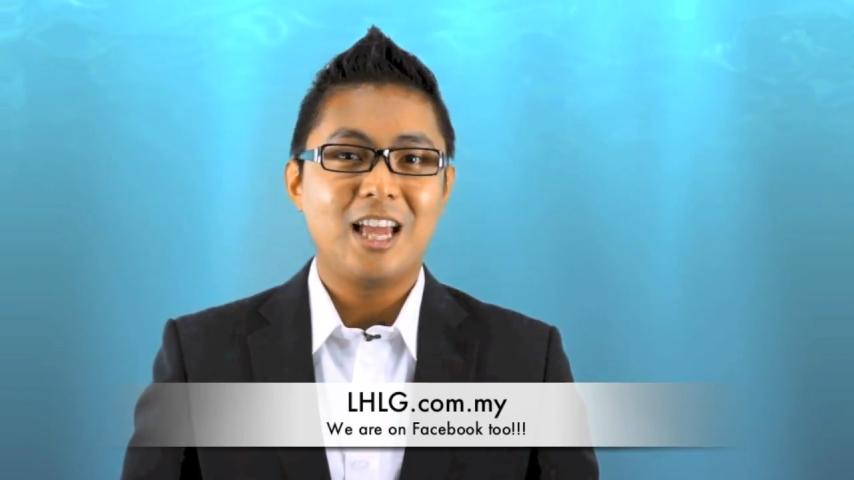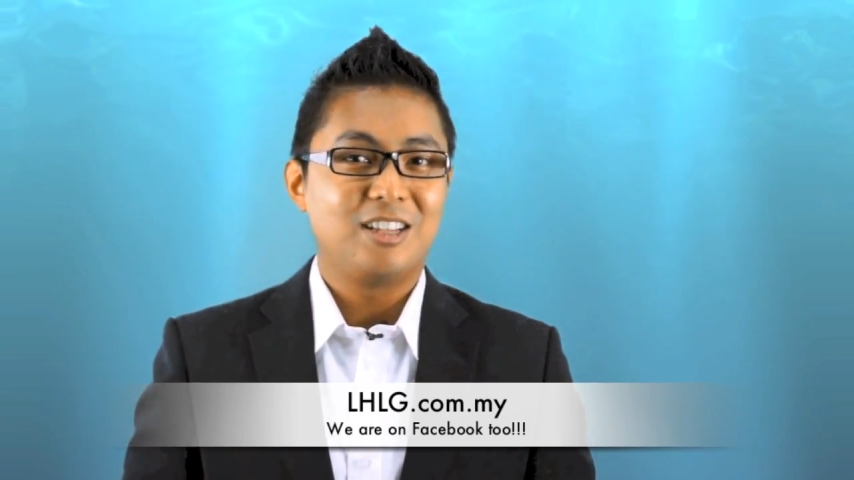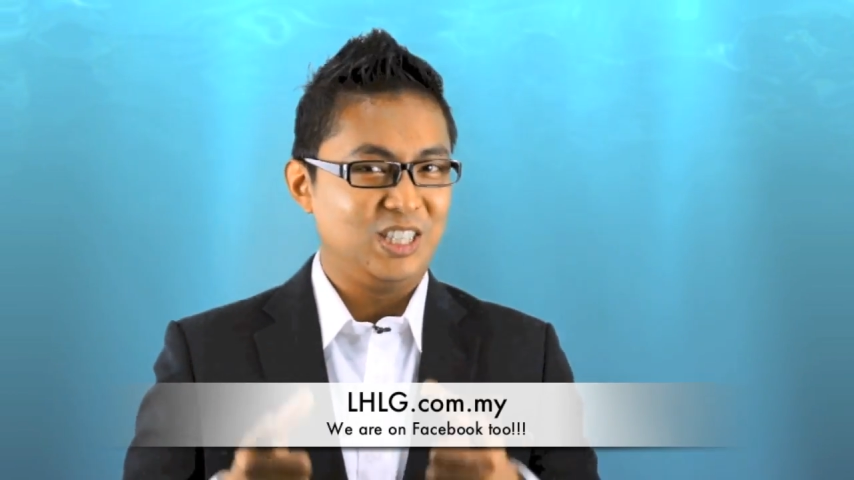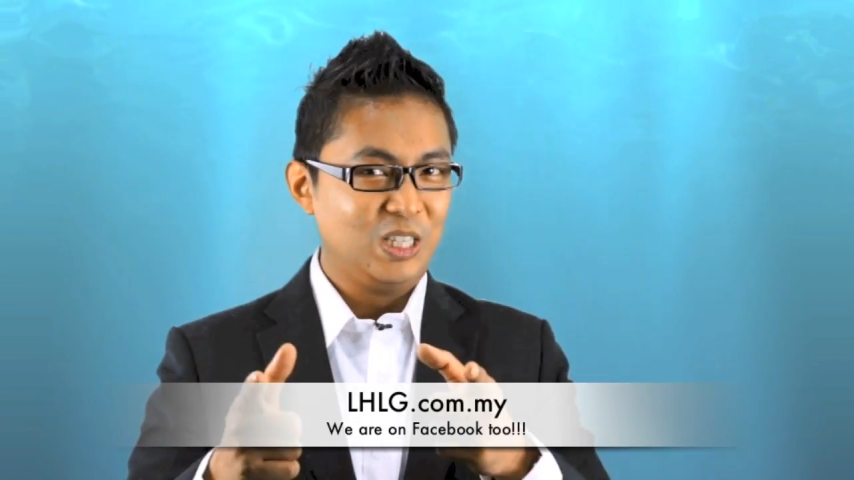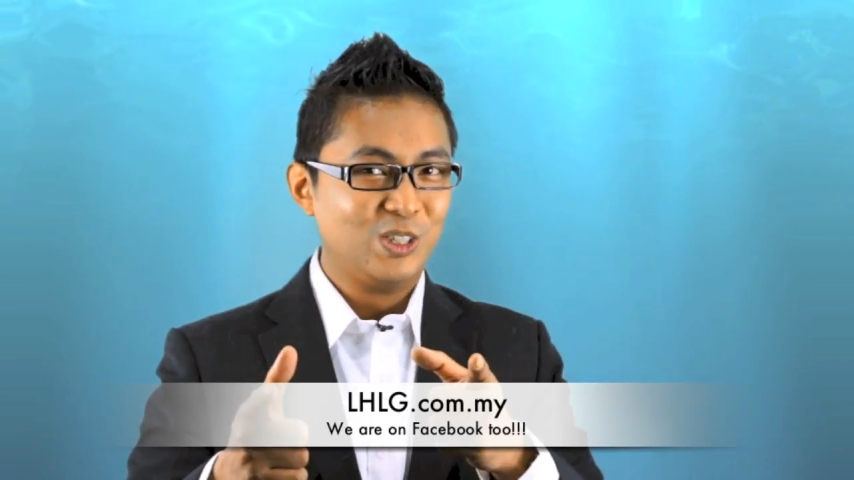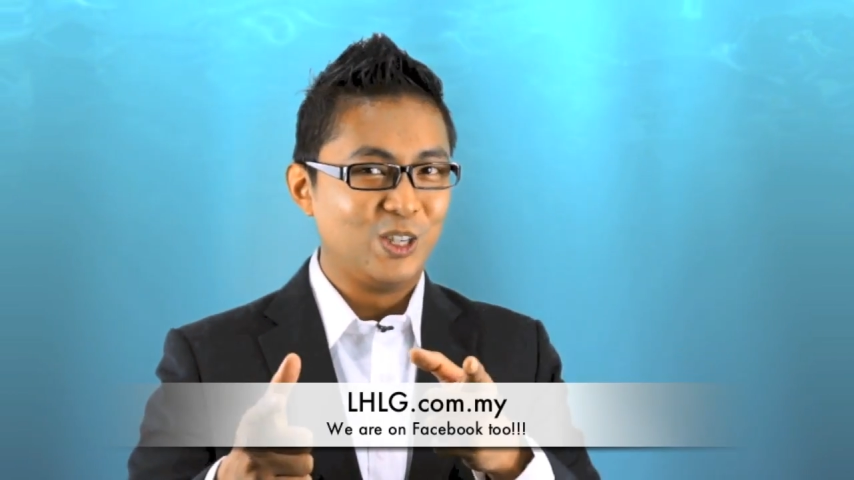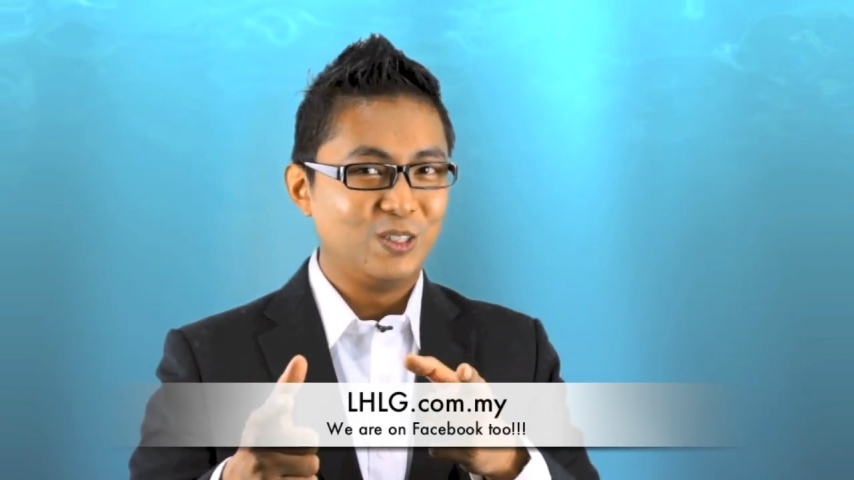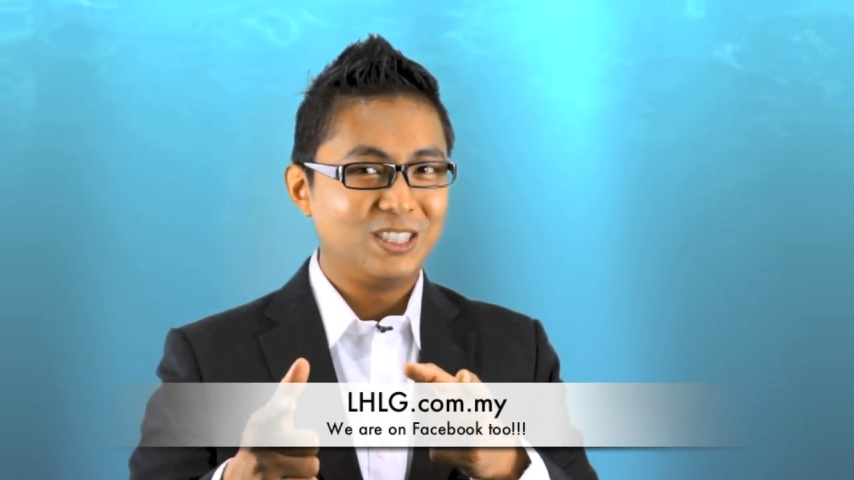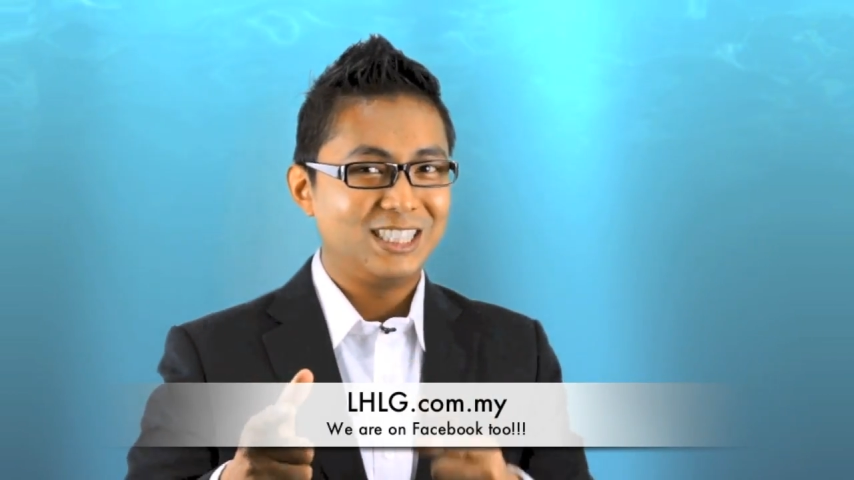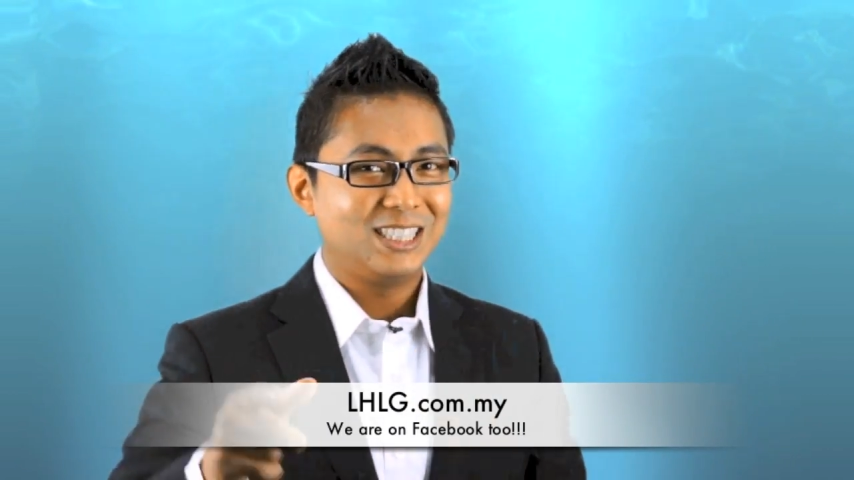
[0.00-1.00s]
I'll see you
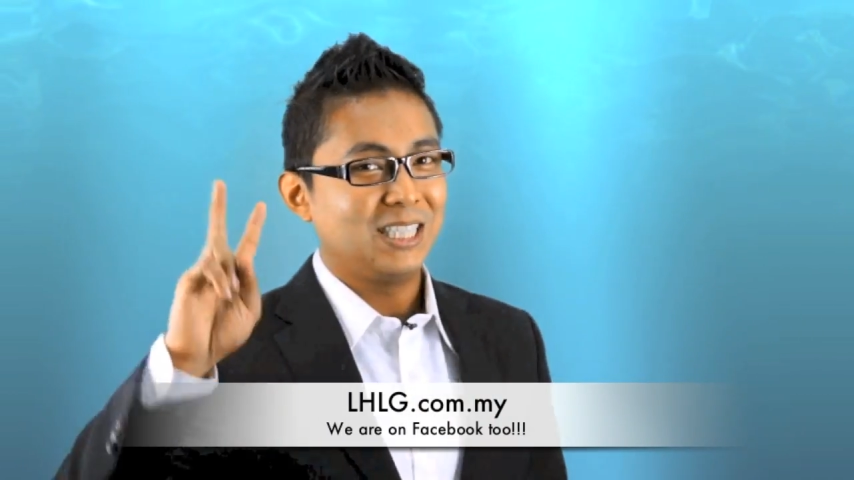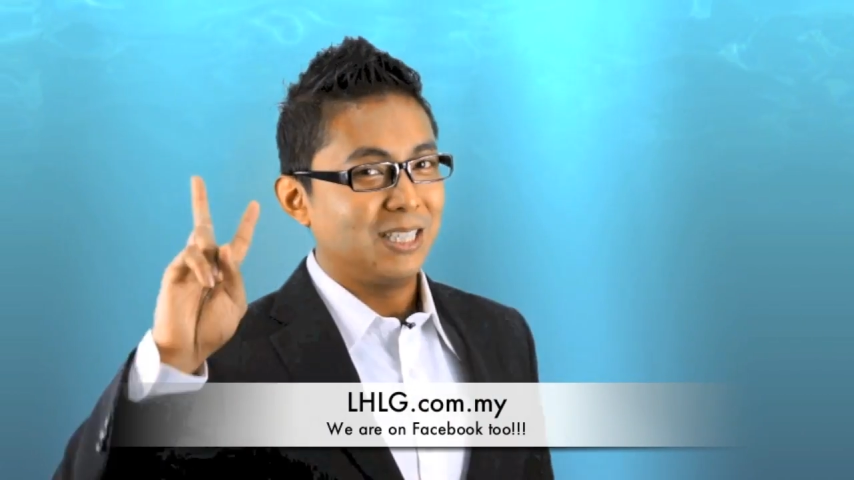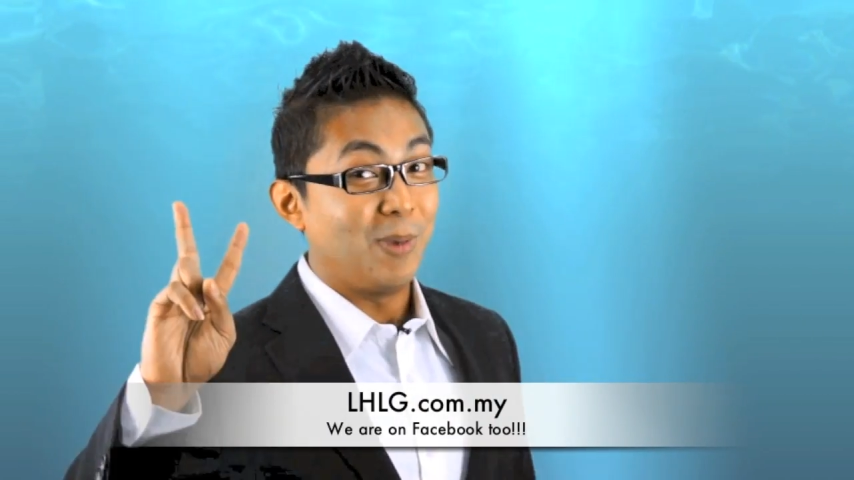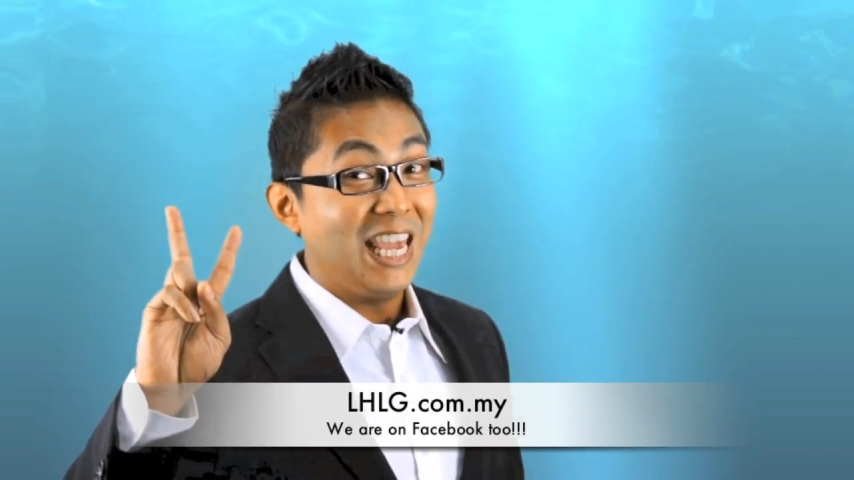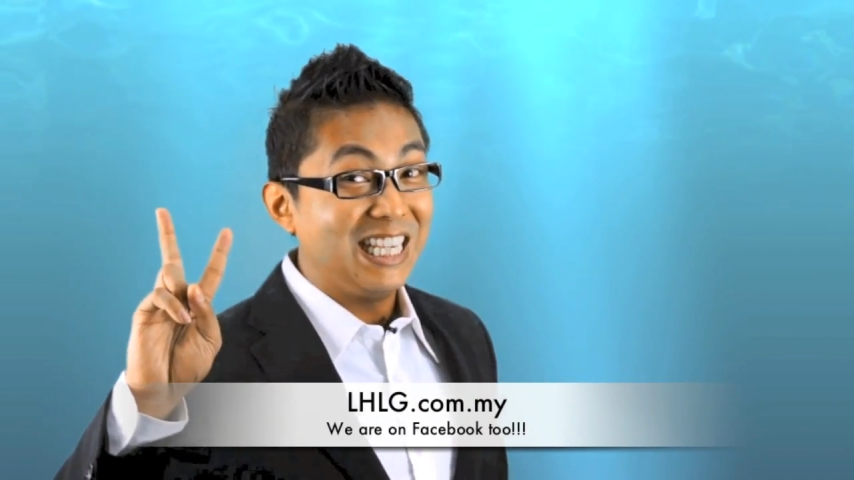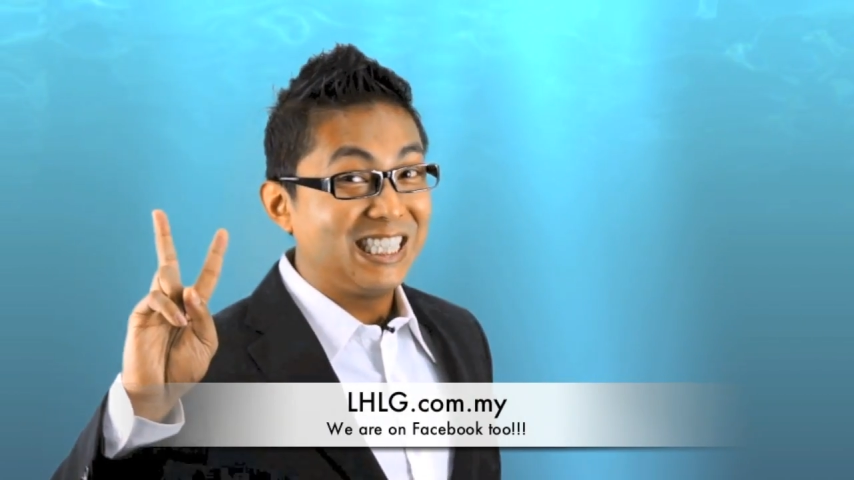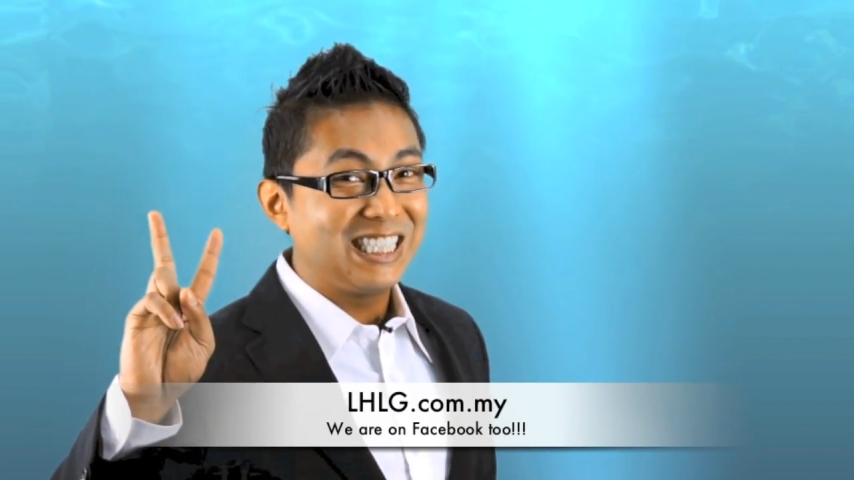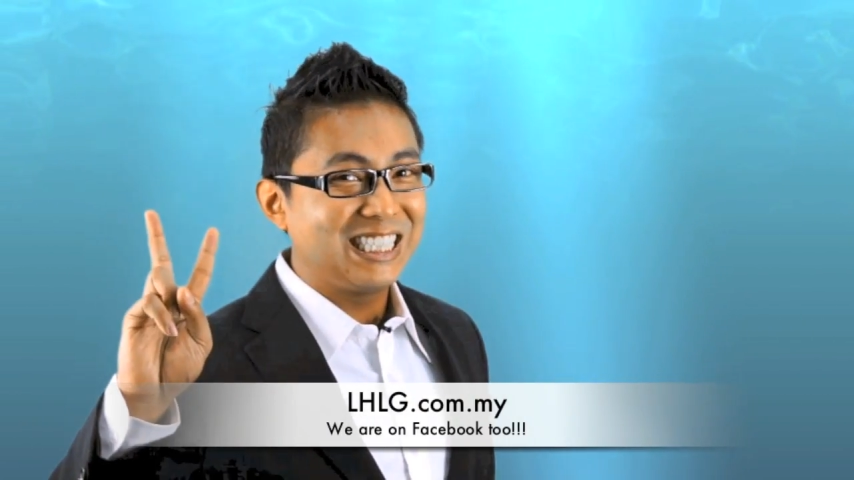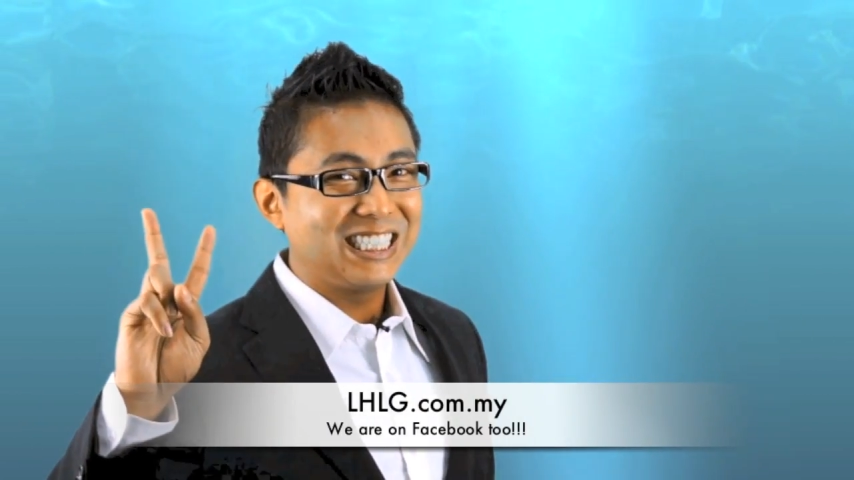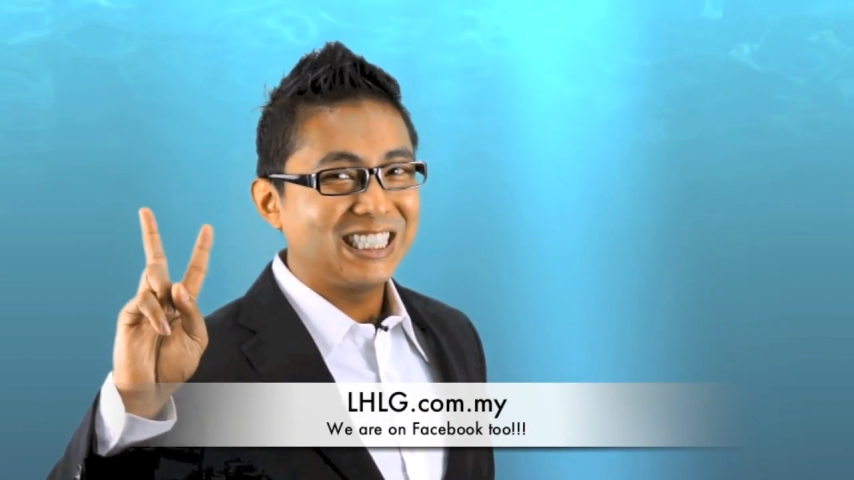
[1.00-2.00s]
soon.
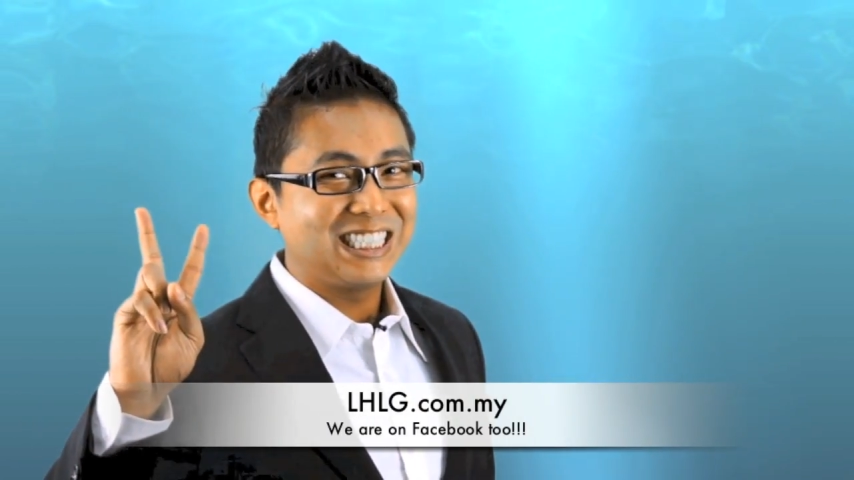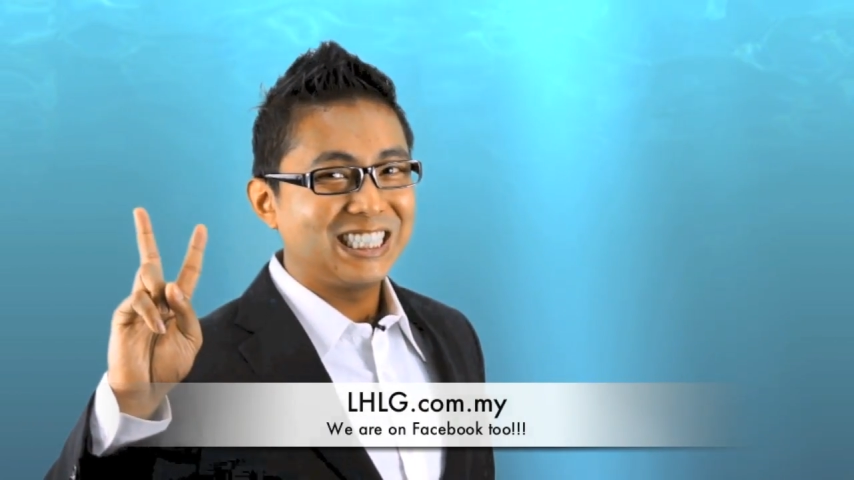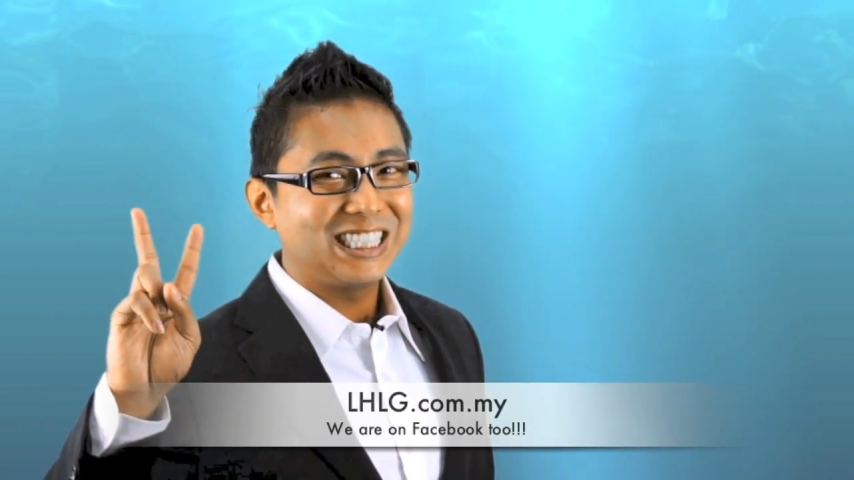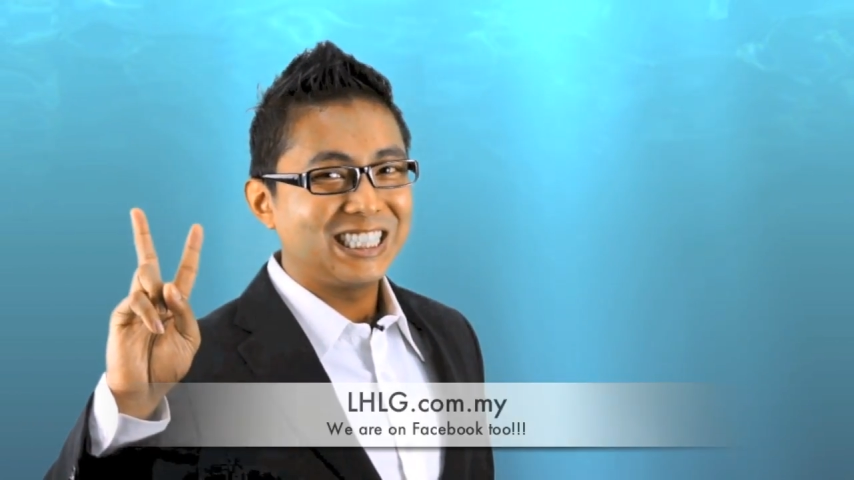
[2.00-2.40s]
Peace!